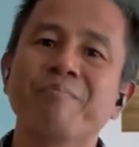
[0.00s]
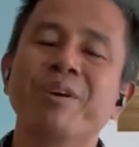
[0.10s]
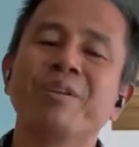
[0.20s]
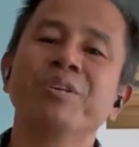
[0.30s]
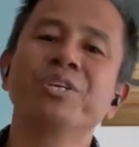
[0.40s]

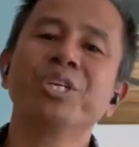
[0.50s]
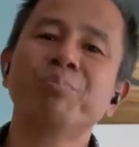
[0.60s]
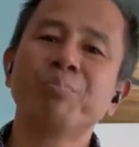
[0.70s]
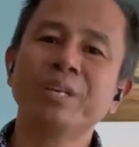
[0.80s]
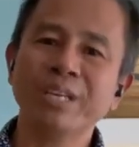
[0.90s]
but you
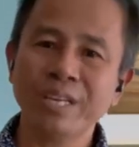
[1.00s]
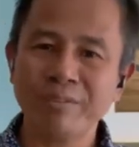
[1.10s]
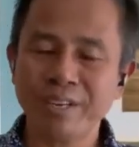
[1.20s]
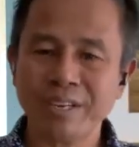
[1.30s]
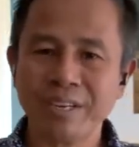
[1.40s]
keep
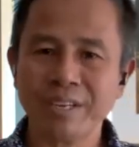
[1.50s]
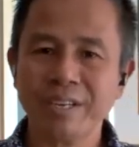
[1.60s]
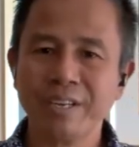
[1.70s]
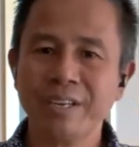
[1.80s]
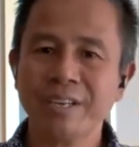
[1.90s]
believing,
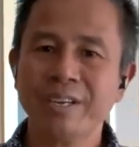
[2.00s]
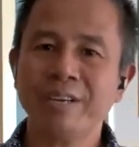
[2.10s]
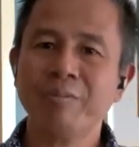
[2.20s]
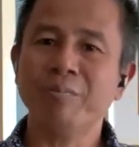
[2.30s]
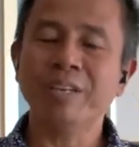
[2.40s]

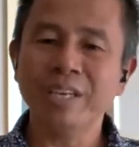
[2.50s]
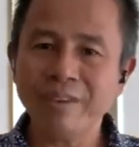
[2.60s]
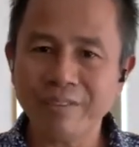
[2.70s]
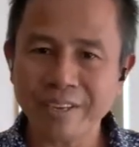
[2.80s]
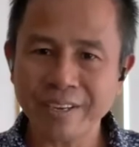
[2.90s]

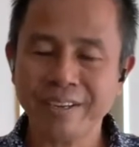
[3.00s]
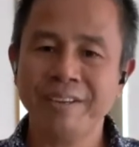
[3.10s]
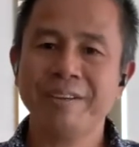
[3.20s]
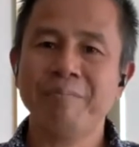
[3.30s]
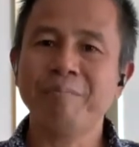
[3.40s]
believing,
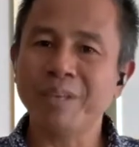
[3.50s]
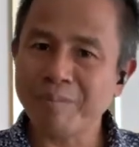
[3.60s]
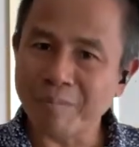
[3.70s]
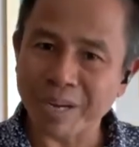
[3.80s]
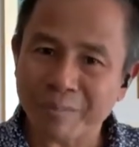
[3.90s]

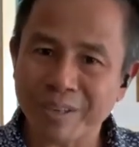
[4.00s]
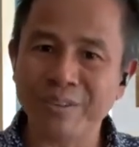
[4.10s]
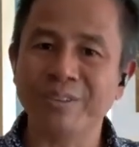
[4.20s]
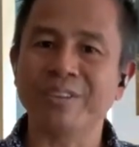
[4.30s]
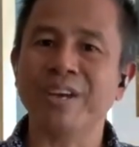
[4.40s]
bit by bit
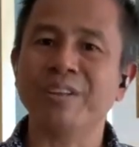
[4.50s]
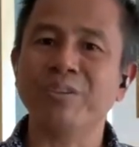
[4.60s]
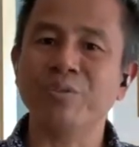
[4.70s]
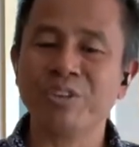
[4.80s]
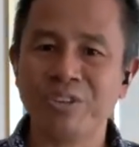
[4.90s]
you start
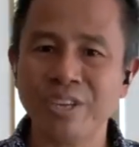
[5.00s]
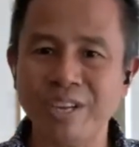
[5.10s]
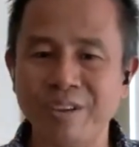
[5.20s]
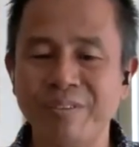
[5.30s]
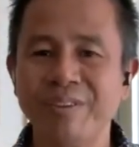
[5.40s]
to
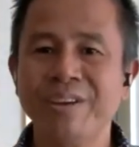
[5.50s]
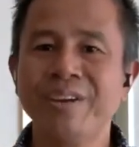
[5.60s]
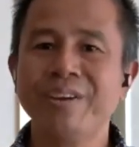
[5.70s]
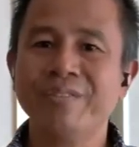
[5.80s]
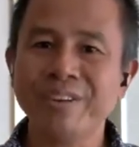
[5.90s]
receive,
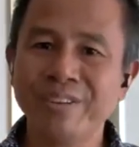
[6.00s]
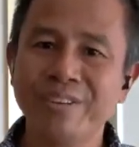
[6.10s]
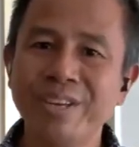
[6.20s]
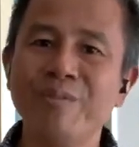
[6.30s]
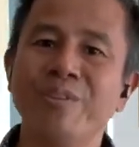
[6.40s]

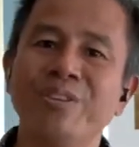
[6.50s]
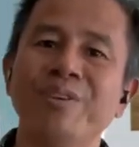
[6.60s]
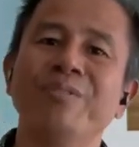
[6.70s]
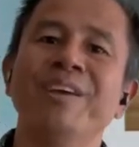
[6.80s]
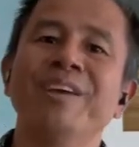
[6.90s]
receive,
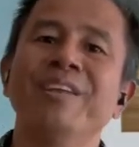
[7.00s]
receive.